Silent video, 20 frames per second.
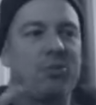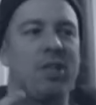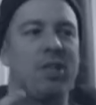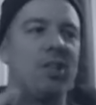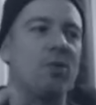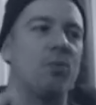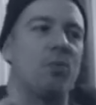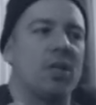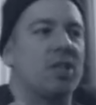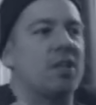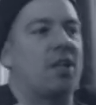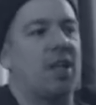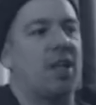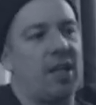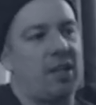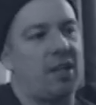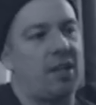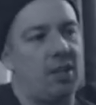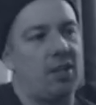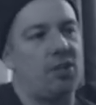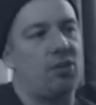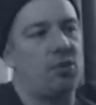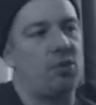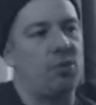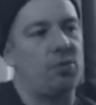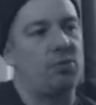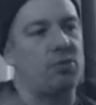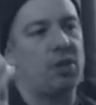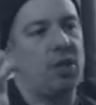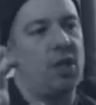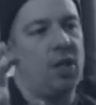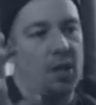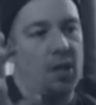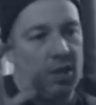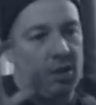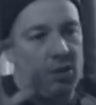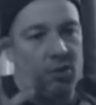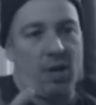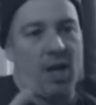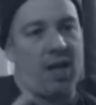really the one collecting the tunes.
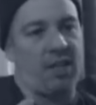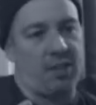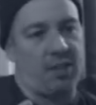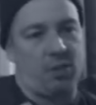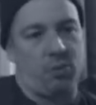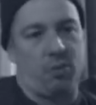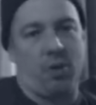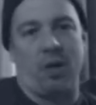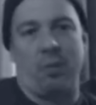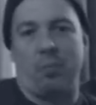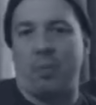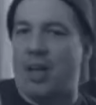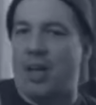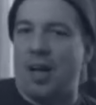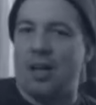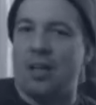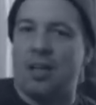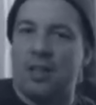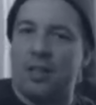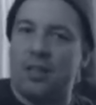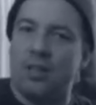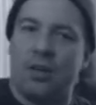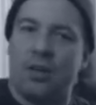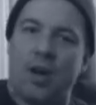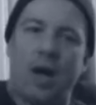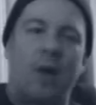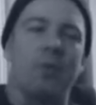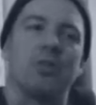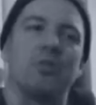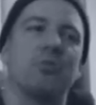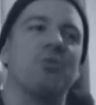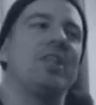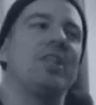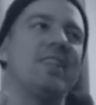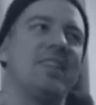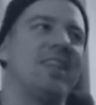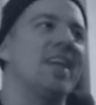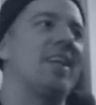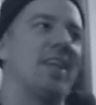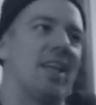Grass as well, but I was really
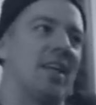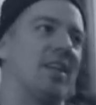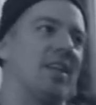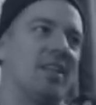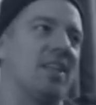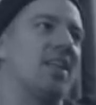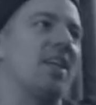digging,